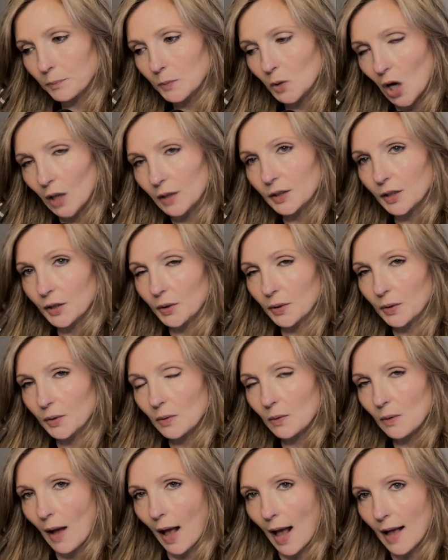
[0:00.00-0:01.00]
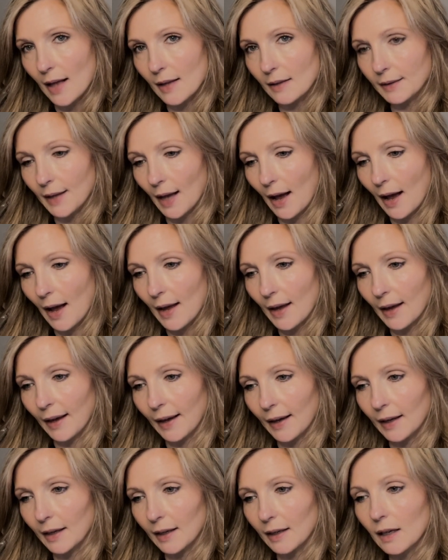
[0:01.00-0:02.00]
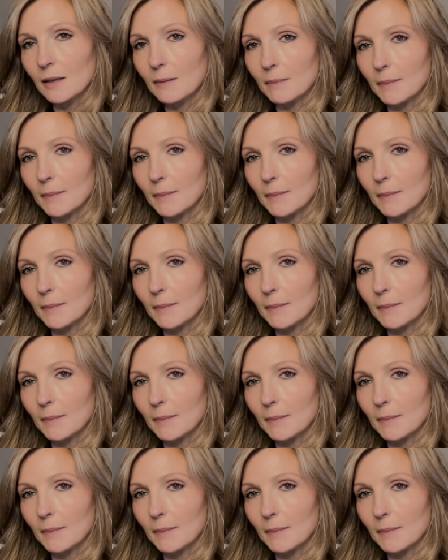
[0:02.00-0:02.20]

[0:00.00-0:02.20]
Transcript: talk to you as I